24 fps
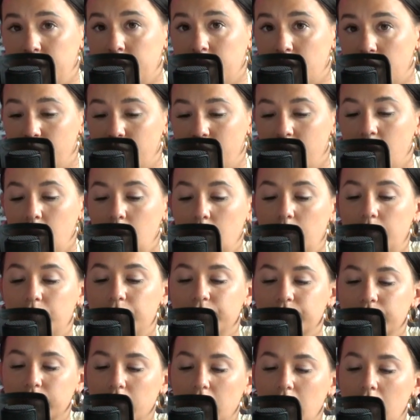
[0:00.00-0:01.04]
and go home.
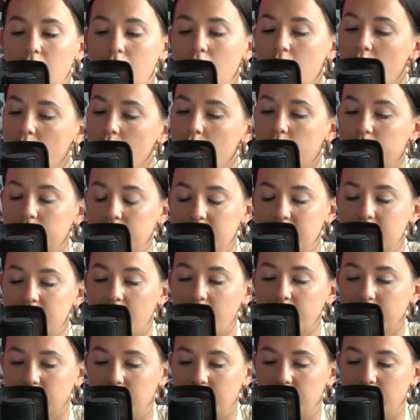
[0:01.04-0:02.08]
When he
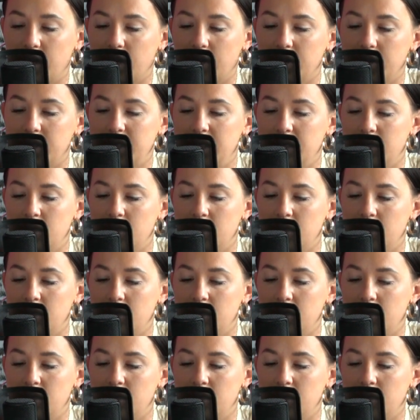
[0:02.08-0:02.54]
got there, he